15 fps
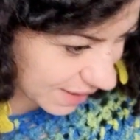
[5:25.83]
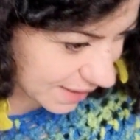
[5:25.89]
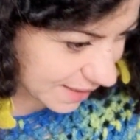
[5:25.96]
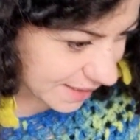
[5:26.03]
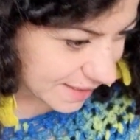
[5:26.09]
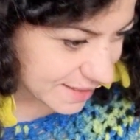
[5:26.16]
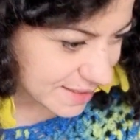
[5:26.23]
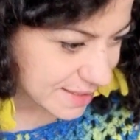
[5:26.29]

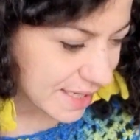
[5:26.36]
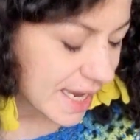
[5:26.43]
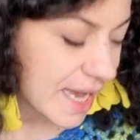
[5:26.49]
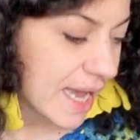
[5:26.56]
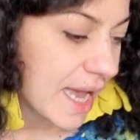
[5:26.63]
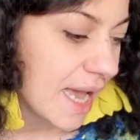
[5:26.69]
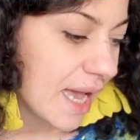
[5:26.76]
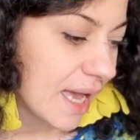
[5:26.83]
this.
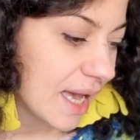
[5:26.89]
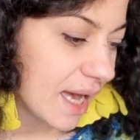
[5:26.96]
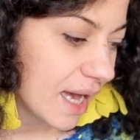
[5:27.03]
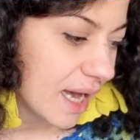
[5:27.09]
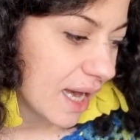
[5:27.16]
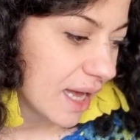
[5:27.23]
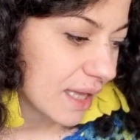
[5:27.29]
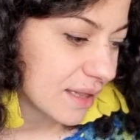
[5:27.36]

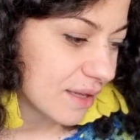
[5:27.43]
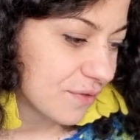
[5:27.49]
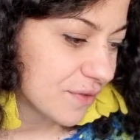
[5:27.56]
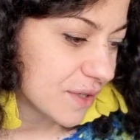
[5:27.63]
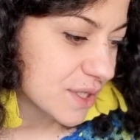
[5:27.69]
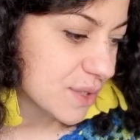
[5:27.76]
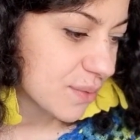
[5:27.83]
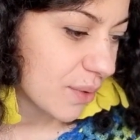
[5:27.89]
The
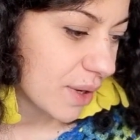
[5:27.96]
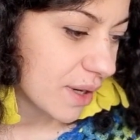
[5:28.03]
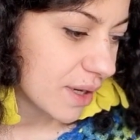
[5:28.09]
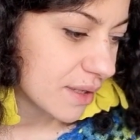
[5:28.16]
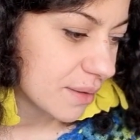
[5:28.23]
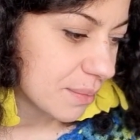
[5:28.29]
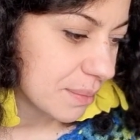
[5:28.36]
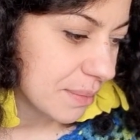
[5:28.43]
first
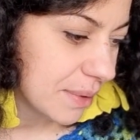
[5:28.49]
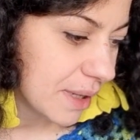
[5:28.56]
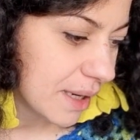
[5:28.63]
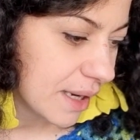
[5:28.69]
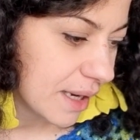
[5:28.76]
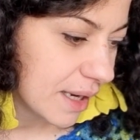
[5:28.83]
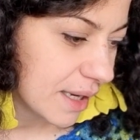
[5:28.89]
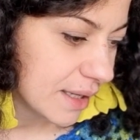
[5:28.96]
one
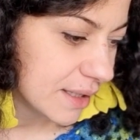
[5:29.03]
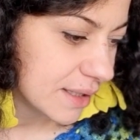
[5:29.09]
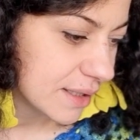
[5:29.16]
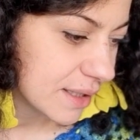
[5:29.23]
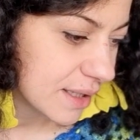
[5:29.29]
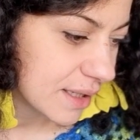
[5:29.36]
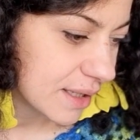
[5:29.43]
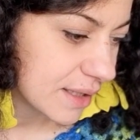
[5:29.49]
by
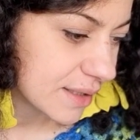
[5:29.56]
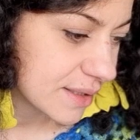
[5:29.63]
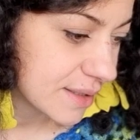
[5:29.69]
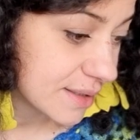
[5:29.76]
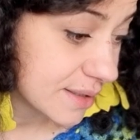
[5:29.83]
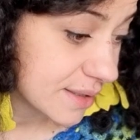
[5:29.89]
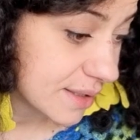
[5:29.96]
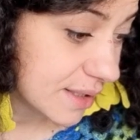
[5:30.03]

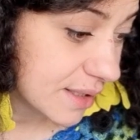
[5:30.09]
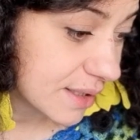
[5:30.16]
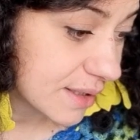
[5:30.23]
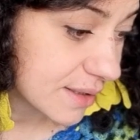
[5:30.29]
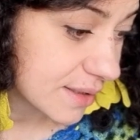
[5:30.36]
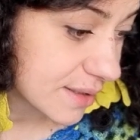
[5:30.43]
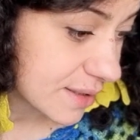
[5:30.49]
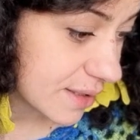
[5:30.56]

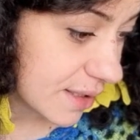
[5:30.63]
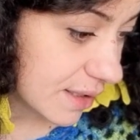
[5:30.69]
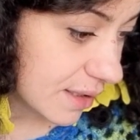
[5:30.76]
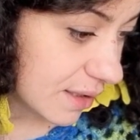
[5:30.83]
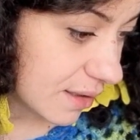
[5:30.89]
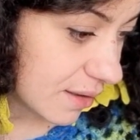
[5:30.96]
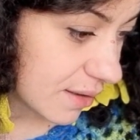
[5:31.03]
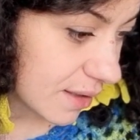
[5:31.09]

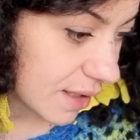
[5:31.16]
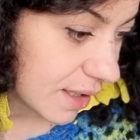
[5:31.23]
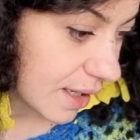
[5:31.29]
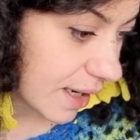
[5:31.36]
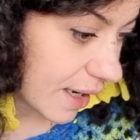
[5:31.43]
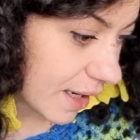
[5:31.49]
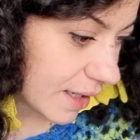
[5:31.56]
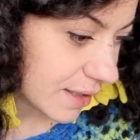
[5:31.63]

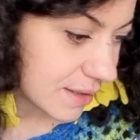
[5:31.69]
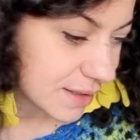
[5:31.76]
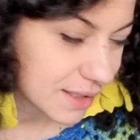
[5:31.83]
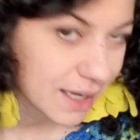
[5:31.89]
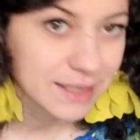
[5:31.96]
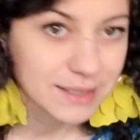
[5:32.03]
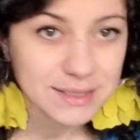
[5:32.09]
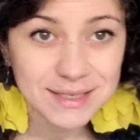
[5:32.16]

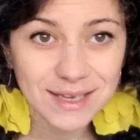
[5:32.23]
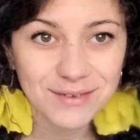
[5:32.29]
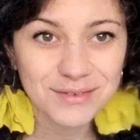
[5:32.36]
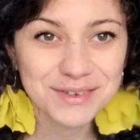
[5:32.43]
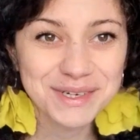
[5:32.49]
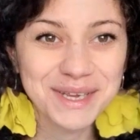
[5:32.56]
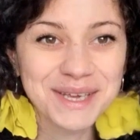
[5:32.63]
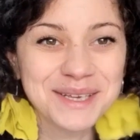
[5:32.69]

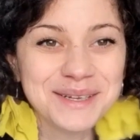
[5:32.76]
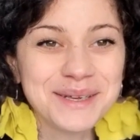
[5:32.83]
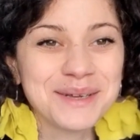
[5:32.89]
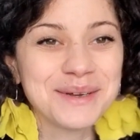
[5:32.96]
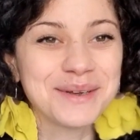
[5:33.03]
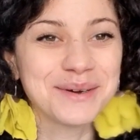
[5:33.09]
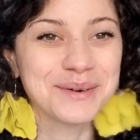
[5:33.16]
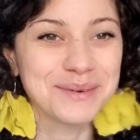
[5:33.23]
CLC3897. I
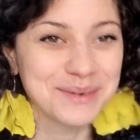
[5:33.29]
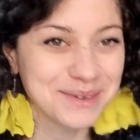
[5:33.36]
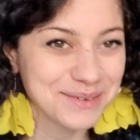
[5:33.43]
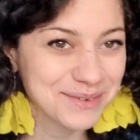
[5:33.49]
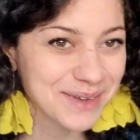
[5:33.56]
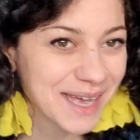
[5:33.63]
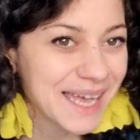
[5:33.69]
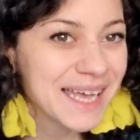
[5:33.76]
don't know if
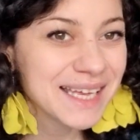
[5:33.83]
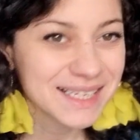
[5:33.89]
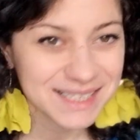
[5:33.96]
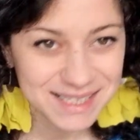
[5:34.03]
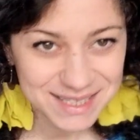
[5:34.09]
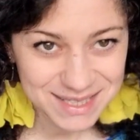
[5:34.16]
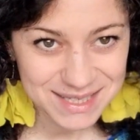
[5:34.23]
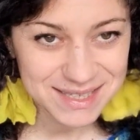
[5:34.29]

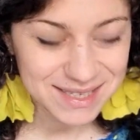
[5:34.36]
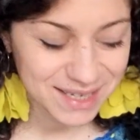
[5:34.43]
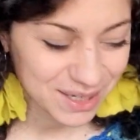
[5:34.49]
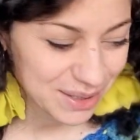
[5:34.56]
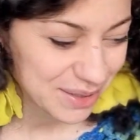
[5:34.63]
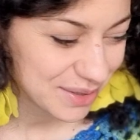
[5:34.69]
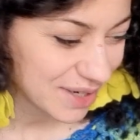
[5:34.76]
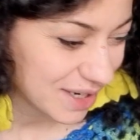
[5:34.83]
this is
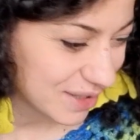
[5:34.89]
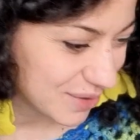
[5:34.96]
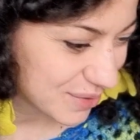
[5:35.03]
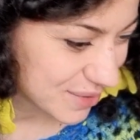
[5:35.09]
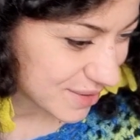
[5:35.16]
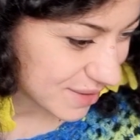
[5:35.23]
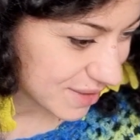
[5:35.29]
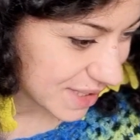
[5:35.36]
her
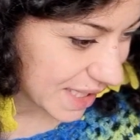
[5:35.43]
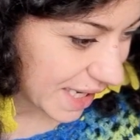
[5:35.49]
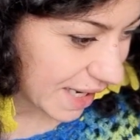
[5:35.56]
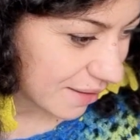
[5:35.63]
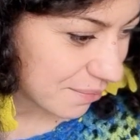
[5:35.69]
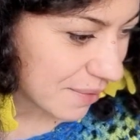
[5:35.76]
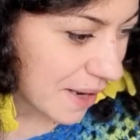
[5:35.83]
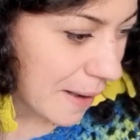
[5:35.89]

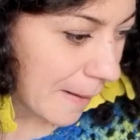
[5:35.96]
username.